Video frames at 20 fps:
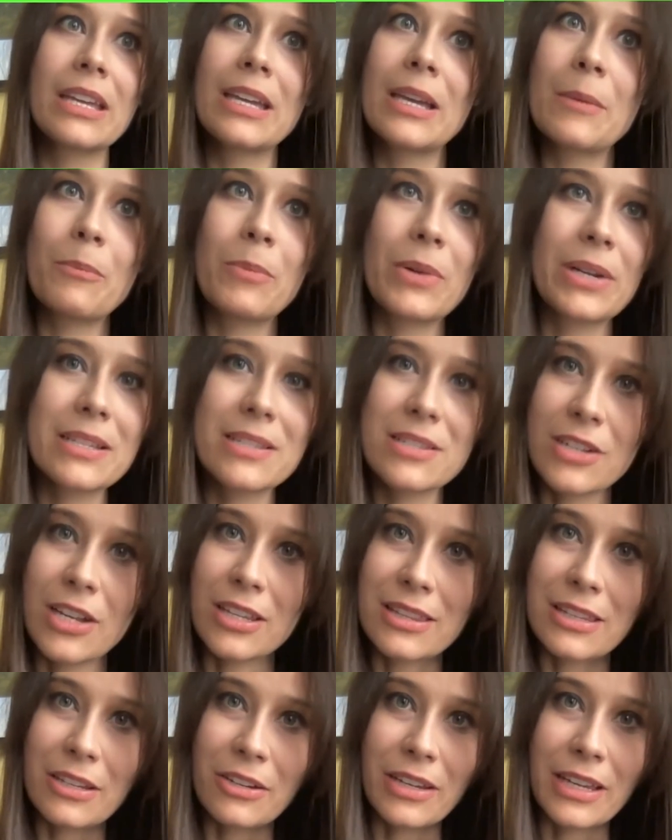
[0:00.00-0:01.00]
but it's
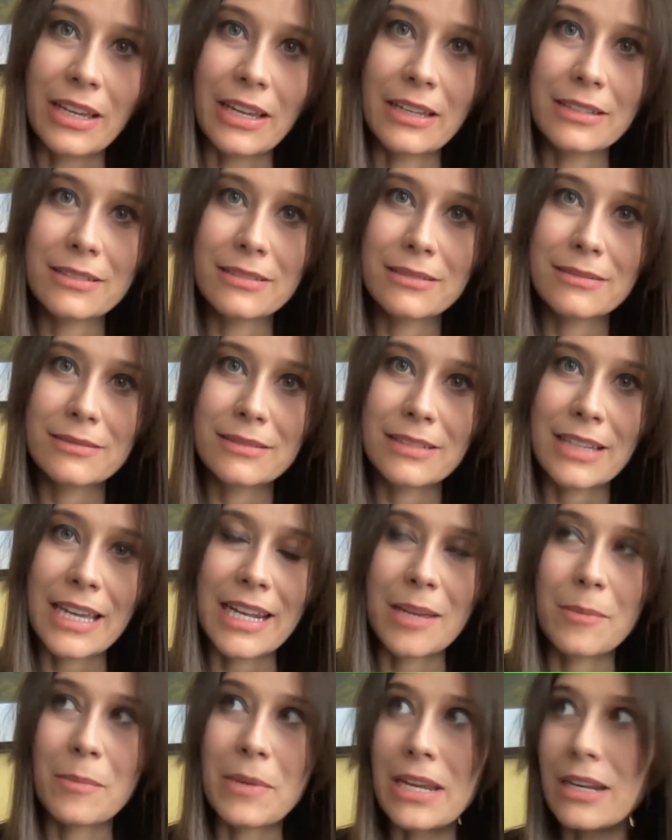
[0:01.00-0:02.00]
not there yet. And
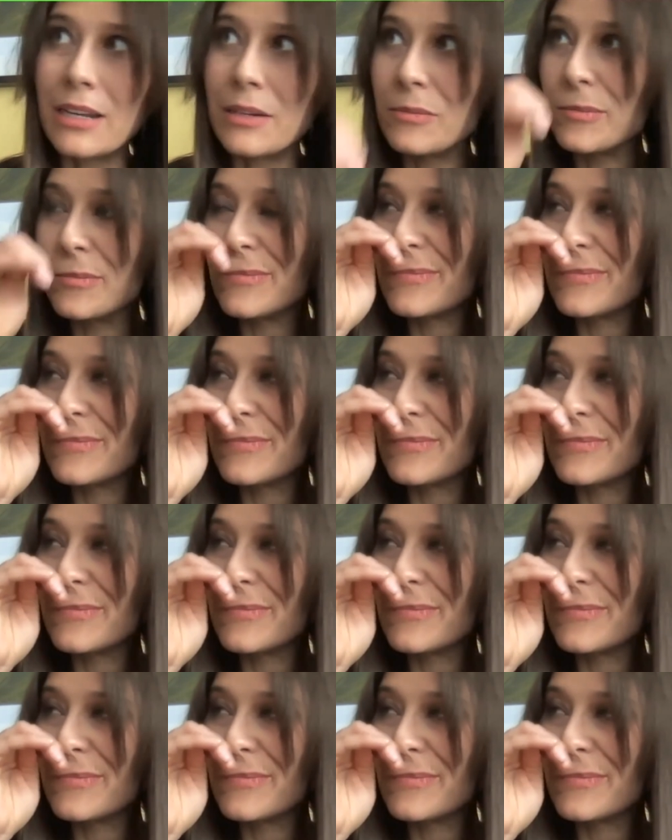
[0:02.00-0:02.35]
I mean,